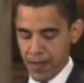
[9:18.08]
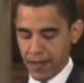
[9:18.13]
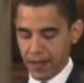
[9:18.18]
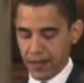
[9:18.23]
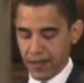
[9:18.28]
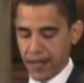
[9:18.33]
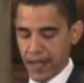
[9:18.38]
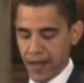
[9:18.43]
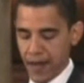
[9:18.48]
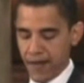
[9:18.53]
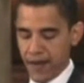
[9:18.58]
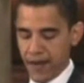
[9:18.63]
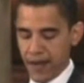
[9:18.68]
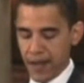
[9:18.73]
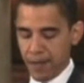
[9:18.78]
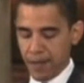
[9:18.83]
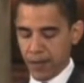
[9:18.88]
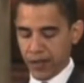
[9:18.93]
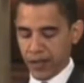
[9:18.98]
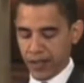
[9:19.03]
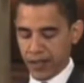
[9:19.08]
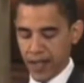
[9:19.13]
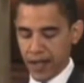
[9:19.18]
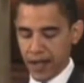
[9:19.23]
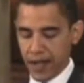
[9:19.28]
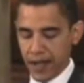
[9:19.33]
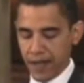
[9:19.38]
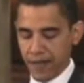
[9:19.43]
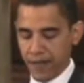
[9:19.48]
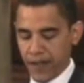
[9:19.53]

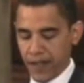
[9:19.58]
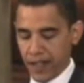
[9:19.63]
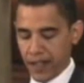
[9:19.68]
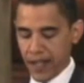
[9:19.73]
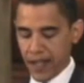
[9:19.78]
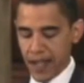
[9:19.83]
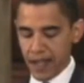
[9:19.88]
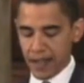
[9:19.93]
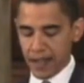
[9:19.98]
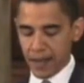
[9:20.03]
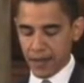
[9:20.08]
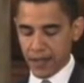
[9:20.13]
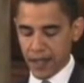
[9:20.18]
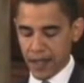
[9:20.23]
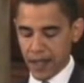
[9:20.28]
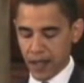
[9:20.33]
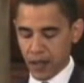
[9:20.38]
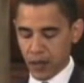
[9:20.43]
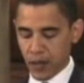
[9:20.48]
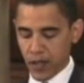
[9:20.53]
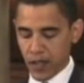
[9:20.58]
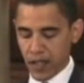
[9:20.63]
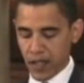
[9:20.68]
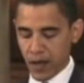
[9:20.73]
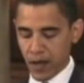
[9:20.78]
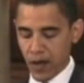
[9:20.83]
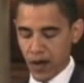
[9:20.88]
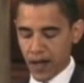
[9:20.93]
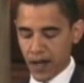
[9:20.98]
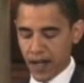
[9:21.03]
70% affiliate themselves with
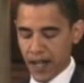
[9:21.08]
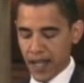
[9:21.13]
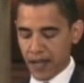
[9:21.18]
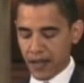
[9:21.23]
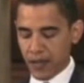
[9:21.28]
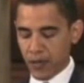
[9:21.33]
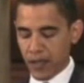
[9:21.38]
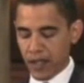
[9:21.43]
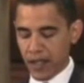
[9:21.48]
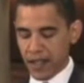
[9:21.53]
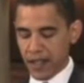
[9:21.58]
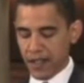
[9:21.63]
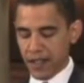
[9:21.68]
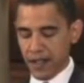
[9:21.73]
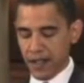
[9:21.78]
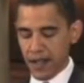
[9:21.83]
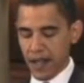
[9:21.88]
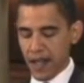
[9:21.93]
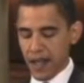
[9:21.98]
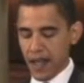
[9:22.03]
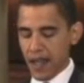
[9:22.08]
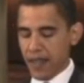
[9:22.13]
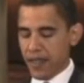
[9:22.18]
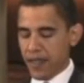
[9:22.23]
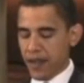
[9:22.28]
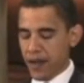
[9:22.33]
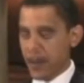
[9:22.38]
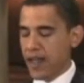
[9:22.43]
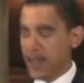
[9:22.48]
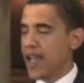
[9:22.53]
an organized religion.
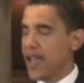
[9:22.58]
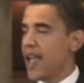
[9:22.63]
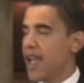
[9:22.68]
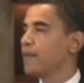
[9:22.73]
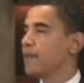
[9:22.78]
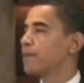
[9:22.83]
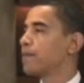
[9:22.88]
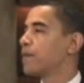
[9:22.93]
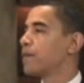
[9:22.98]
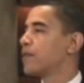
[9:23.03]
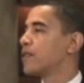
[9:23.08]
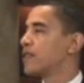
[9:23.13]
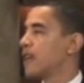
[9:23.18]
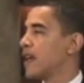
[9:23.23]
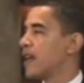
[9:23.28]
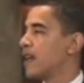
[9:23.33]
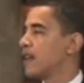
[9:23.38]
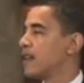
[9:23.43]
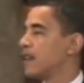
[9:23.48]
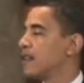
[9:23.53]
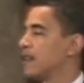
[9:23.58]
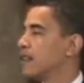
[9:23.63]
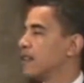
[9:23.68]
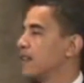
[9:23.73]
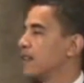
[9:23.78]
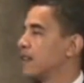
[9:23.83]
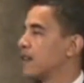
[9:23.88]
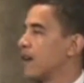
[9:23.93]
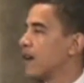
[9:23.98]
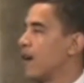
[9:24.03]

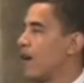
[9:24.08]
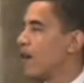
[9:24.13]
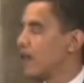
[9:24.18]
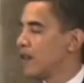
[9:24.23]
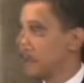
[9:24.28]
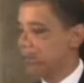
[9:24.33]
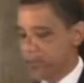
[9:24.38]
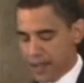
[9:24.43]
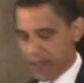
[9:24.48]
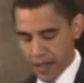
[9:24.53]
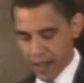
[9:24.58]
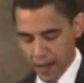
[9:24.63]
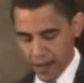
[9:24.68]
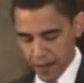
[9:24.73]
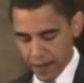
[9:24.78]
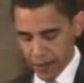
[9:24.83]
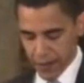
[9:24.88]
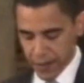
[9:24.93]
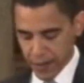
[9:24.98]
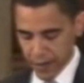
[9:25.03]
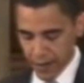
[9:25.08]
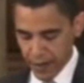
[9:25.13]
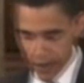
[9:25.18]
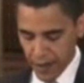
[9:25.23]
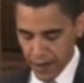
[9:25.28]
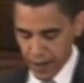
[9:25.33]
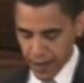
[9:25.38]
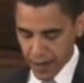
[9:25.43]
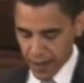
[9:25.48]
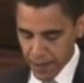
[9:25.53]
38% call
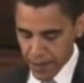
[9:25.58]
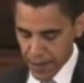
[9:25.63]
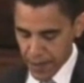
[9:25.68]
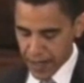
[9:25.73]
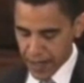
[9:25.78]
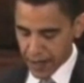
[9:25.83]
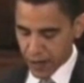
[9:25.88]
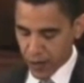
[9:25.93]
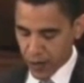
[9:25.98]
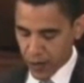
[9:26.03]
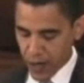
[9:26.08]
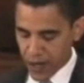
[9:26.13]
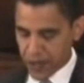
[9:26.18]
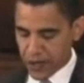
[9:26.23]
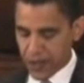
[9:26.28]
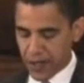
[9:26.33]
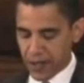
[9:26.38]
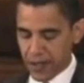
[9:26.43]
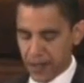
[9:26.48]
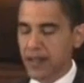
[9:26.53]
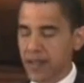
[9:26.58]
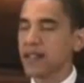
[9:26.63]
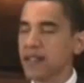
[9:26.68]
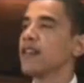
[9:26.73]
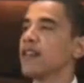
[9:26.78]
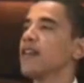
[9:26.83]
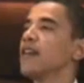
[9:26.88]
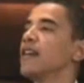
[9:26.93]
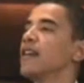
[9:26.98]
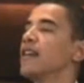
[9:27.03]
themselves committed Christians.
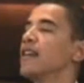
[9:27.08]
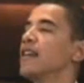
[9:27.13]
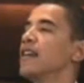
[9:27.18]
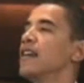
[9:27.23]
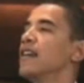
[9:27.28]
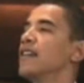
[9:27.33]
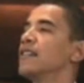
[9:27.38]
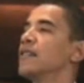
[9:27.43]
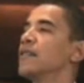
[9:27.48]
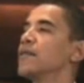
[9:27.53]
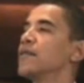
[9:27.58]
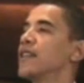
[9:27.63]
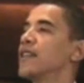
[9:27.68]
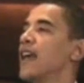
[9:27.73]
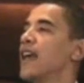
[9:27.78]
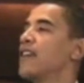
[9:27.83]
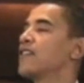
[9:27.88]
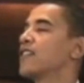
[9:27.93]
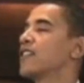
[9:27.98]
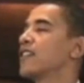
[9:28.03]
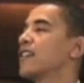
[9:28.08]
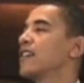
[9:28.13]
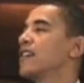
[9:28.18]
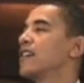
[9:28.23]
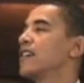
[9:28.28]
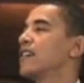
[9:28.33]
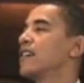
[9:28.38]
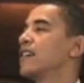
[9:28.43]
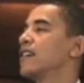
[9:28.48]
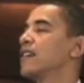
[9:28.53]

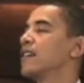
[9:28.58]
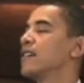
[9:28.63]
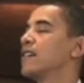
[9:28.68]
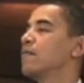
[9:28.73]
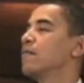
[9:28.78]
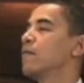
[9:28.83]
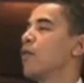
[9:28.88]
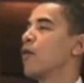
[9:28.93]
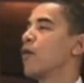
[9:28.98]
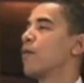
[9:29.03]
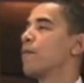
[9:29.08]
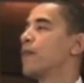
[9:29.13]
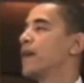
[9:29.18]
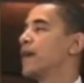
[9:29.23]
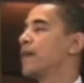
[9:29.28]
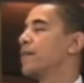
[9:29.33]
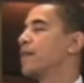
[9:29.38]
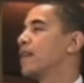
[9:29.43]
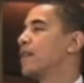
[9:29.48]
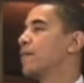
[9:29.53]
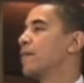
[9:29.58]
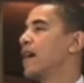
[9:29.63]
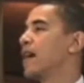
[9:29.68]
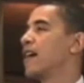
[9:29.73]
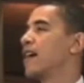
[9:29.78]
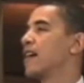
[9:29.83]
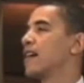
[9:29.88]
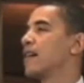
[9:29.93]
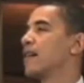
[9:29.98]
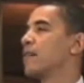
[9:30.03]
Substantially more people in
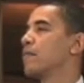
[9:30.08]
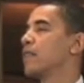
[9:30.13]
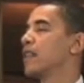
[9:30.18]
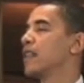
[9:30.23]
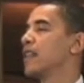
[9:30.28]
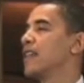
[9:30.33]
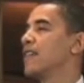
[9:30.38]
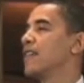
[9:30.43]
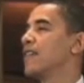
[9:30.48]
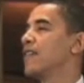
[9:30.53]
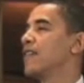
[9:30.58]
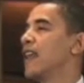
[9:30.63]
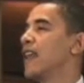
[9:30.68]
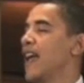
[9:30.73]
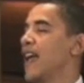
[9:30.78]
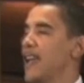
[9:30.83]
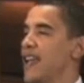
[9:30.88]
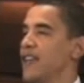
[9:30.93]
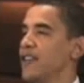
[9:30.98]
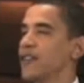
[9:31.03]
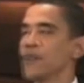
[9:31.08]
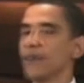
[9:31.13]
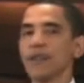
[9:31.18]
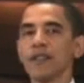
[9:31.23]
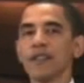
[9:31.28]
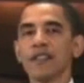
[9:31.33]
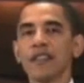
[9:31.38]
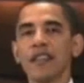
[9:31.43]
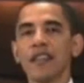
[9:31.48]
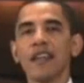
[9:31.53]
America believe in
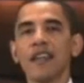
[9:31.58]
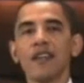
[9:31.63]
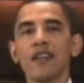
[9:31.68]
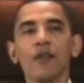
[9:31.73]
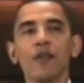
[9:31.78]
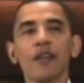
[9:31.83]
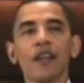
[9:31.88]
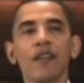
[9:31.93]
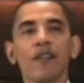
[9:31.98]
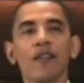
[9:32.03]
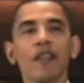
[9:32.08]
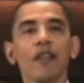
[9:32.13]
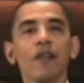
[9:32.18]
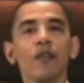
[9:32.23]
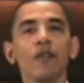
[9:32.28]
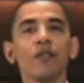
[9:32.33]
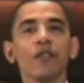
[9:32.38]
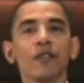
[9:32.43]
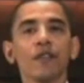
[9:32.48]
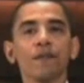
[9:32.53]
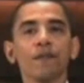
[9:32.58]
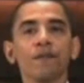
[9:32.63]
angels than they do in evolution.